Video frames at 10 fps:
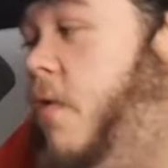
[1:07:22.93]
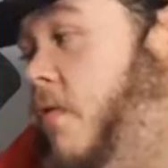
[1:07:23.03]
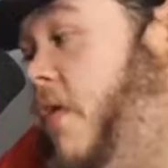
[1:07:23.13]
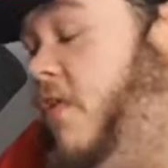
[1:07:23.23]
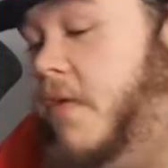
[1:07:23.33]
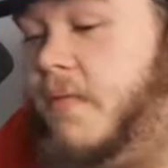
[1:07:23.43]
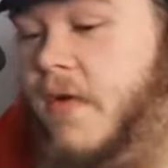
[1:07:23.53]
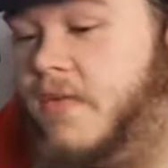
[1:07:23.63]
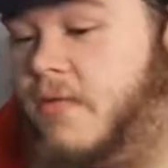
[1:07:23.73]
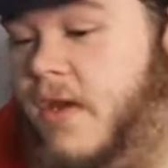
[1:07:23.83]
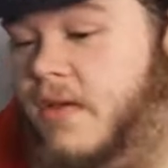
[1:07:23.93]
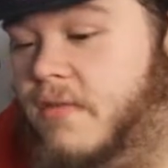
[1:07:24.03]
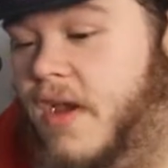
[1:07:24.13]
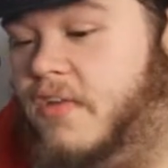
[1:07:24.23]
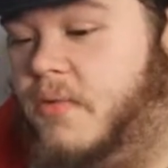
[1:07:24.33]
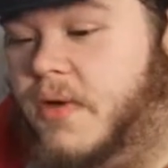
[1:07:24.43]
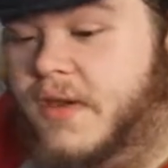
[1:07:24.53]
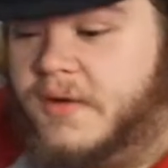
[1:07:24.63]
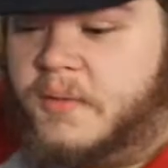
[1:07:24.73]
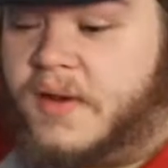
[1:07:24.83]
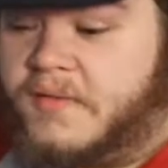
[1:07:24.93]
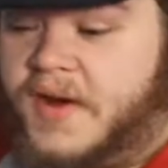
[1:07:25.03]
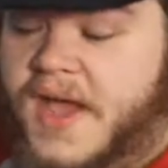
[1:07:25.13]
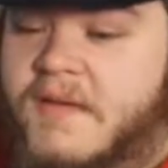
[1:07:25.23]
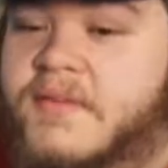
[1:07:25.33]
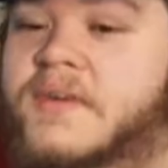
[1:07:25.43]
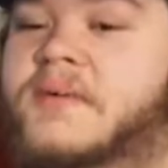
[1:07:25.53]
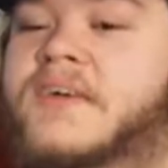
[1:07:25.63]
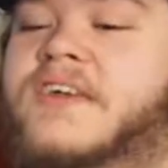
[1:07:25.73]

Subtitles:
or if I was gonna get frustrated and rage quit or whatever have you.